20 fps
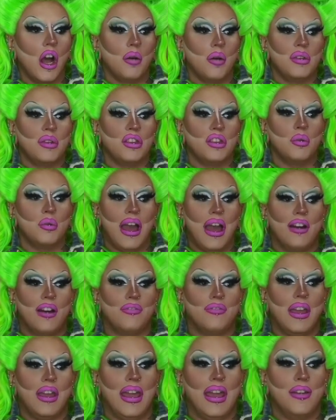You
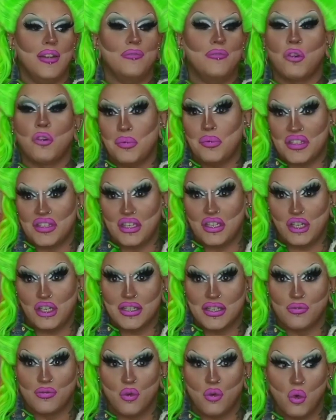have a 40%
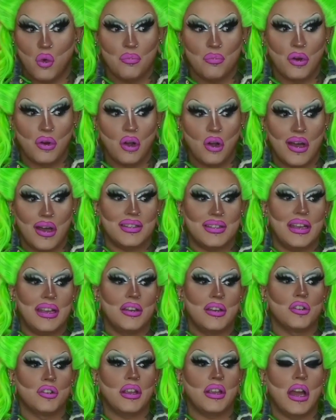chance of a Wurmple on a
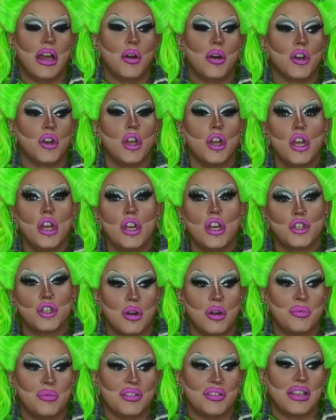standard encounter,
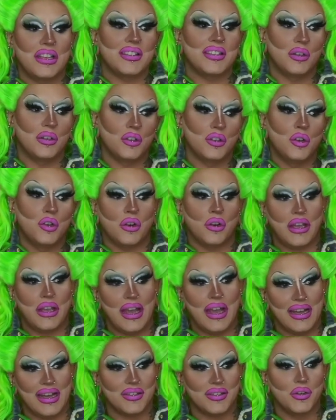20% Silcoon or
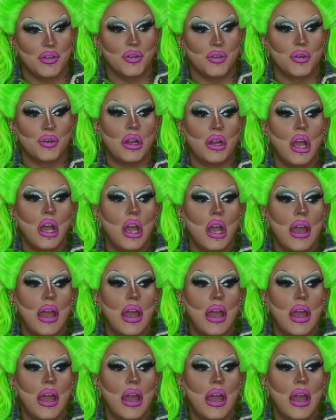Cascoon,